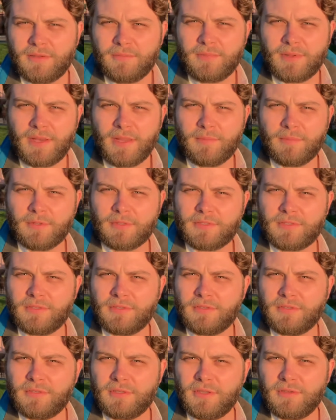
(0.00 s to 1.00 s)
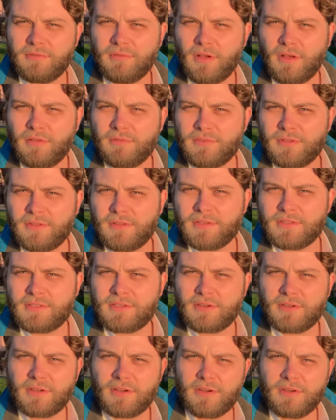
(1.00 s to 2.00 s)
been able to evolve to this
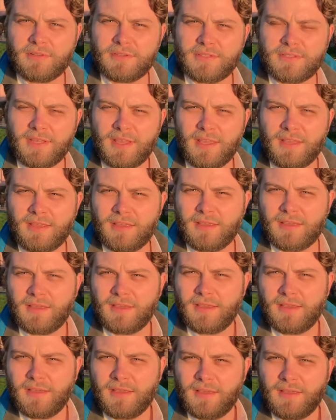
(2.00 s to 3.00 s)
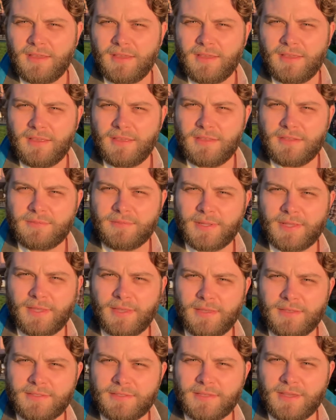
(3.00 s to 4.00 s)
current state, is
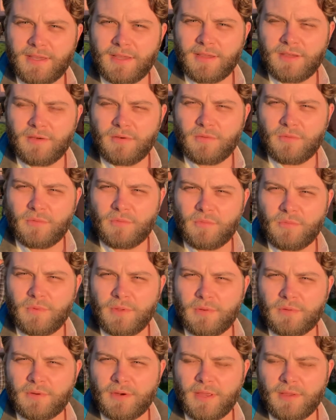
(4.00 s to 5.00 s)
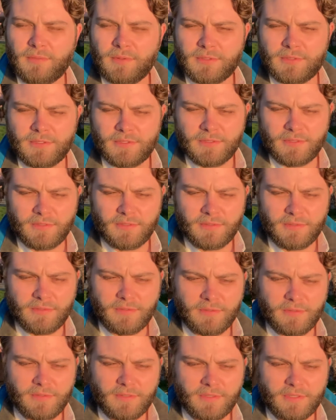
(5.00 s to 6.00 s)
because we were able to
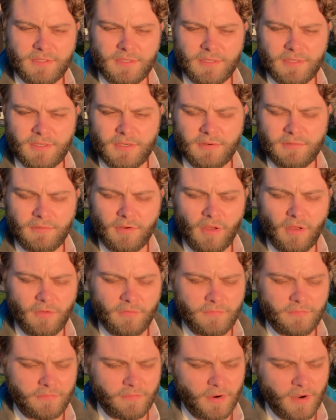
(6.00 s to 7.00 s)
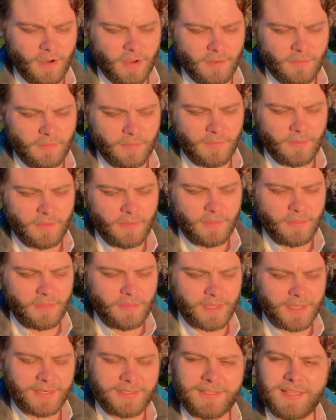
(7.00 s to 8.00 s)
evolve from
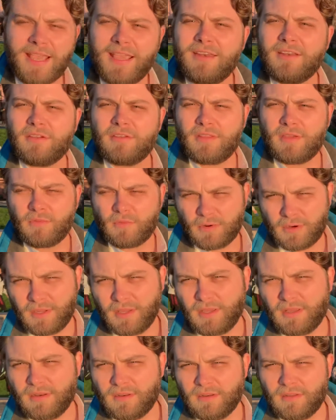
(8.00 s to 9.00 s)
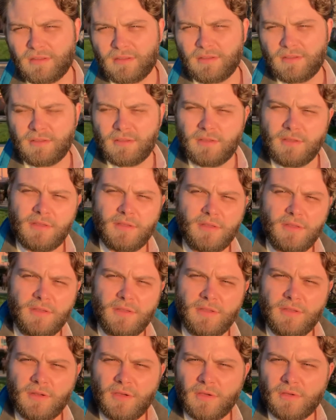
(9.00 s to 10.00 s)
the container that we're in.
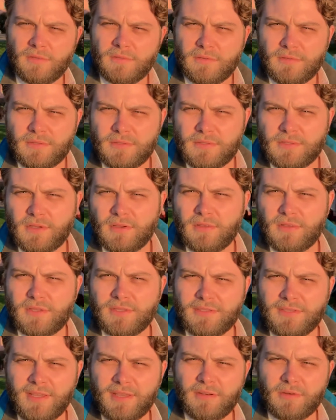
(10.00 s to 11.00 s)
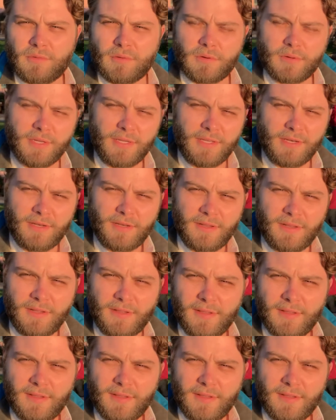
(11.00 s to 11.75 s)
So the container we're in.